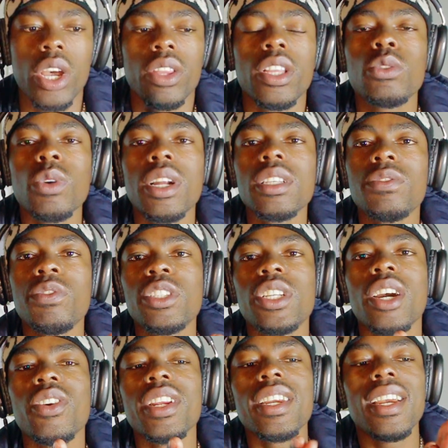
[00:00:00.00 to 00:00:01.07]
This one is
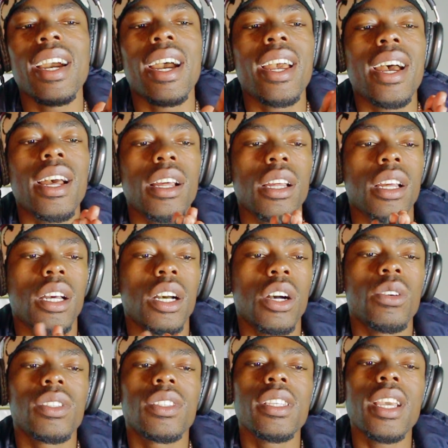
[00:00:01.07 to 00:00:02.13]
featuring Kaya,
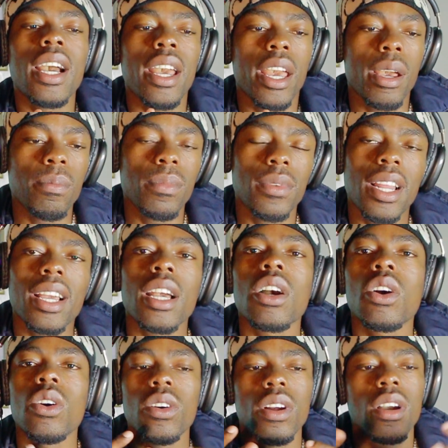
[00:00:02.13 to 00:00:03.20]
or CaiahM, like I
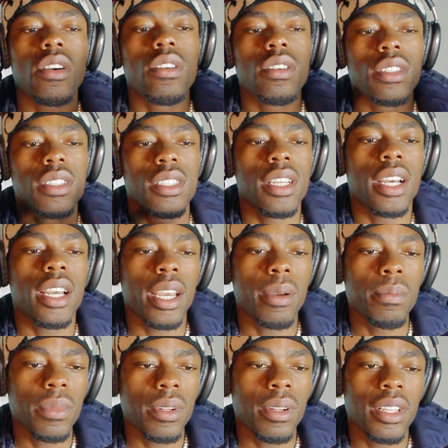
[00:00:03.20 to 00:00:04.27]
call her
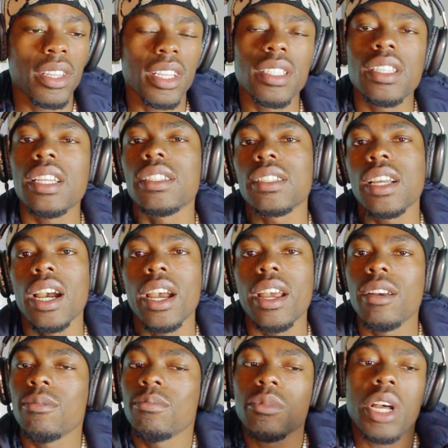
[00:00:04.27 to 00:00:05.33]
CaiahM. They say it's
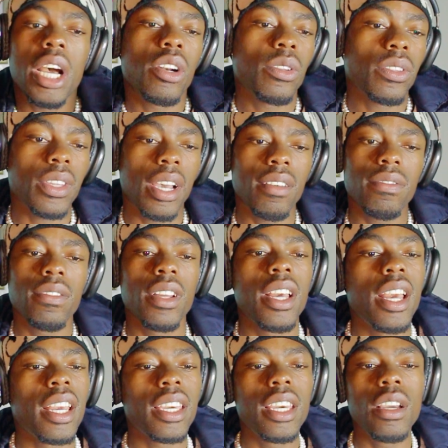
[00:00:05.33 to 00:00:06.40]
Kaya. I don't know.
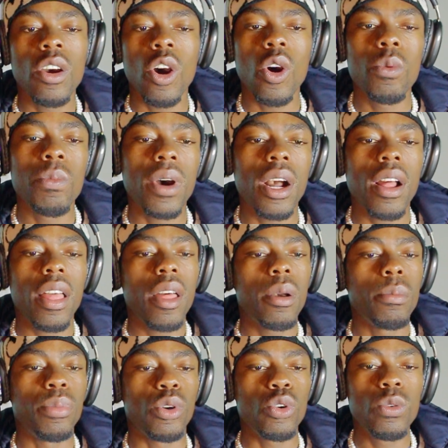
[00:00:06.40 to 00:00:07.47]
KINGOUMAR,
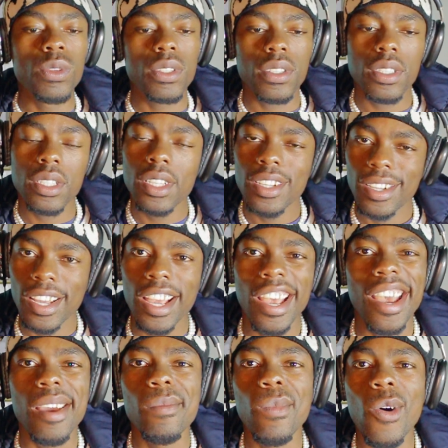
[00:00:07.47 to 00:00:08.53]
Bruce,
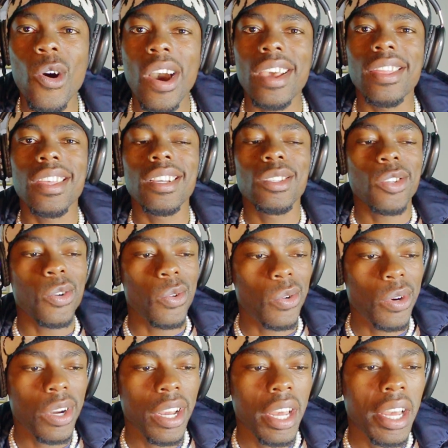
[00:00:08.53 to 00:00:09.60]
and more, I think so.
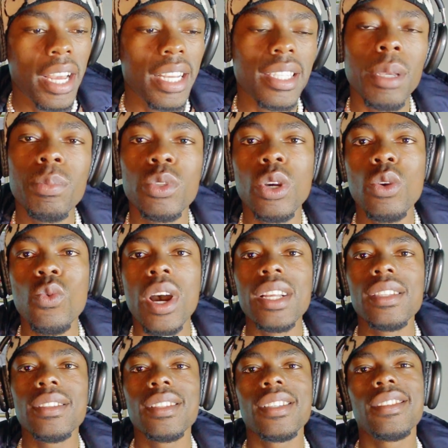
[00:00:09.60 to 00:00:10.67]
It's episode
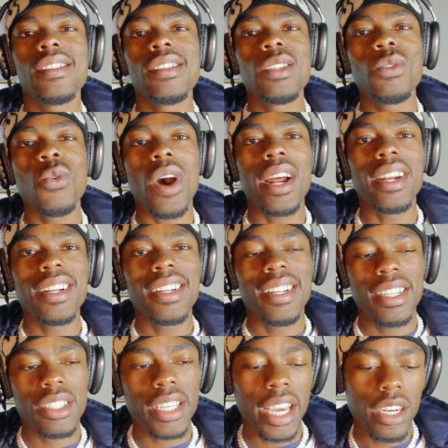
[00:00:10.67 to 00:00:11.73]
1, season 1.
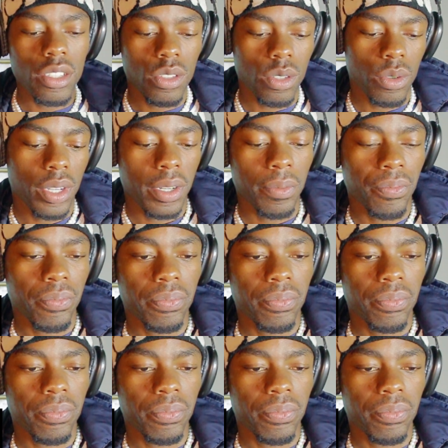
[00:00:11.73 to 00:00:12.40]
Let's get into it.